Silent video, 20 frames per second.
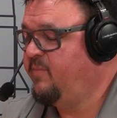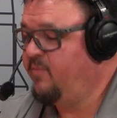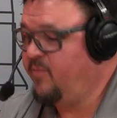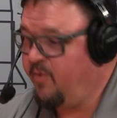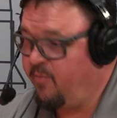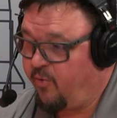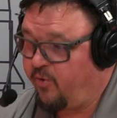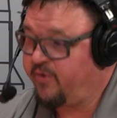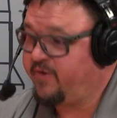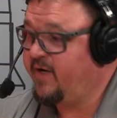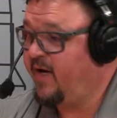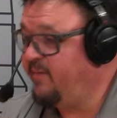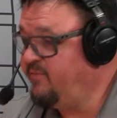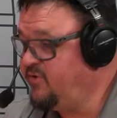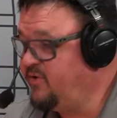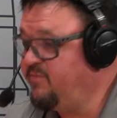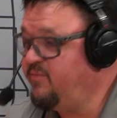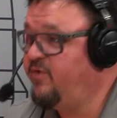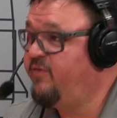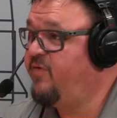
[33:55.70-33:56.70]
the more
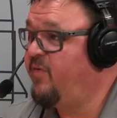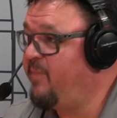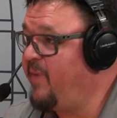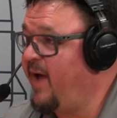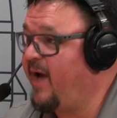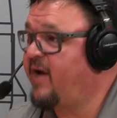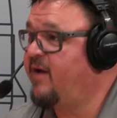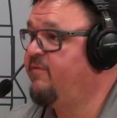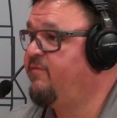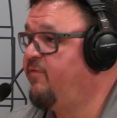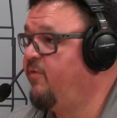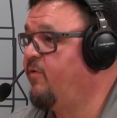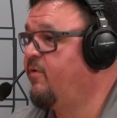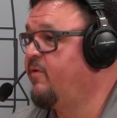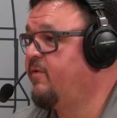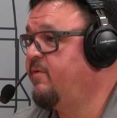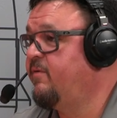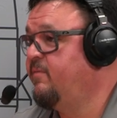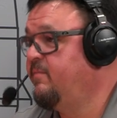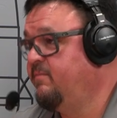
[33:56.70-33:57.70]
times you move it back and
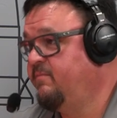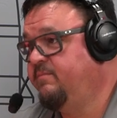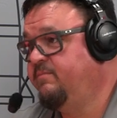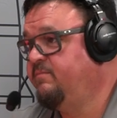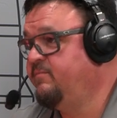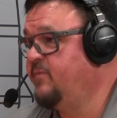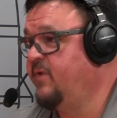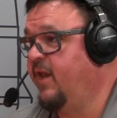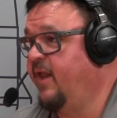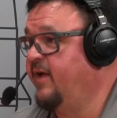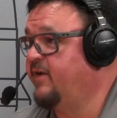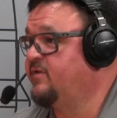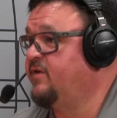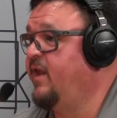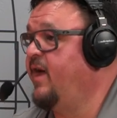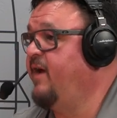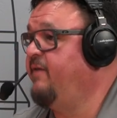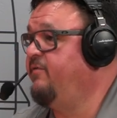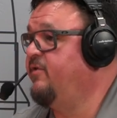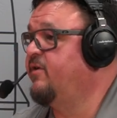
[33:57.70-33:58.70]
forth, the less
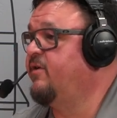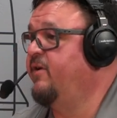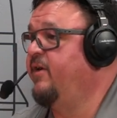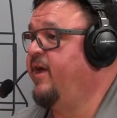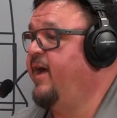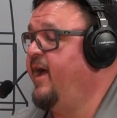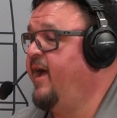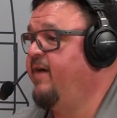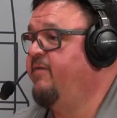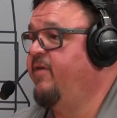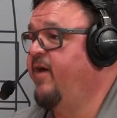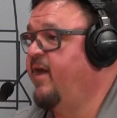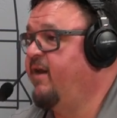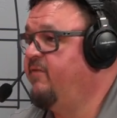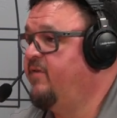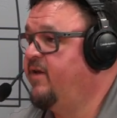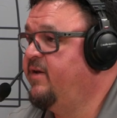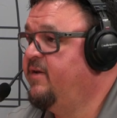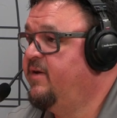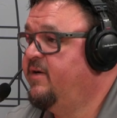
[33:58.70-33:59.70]
life you're going to have out of
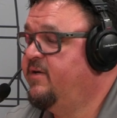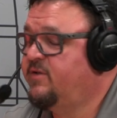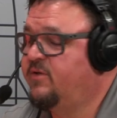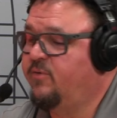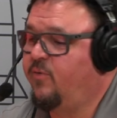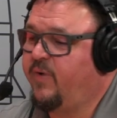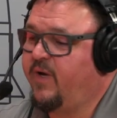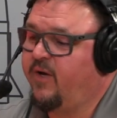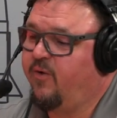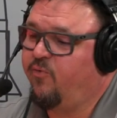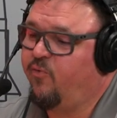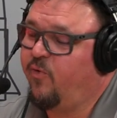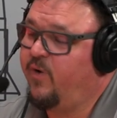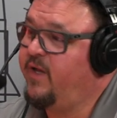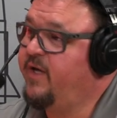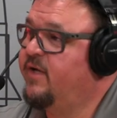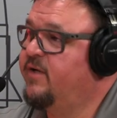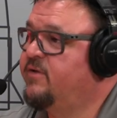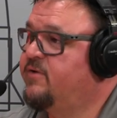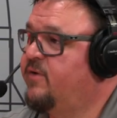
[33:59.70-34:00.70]
it. Mm-hmm. So we can
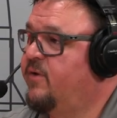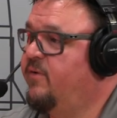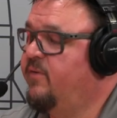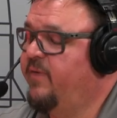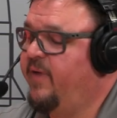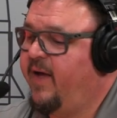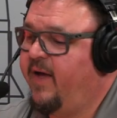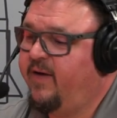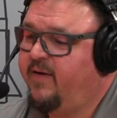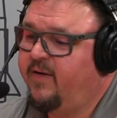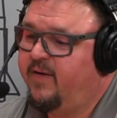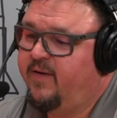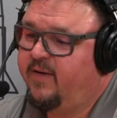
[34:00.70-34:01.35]
really control that.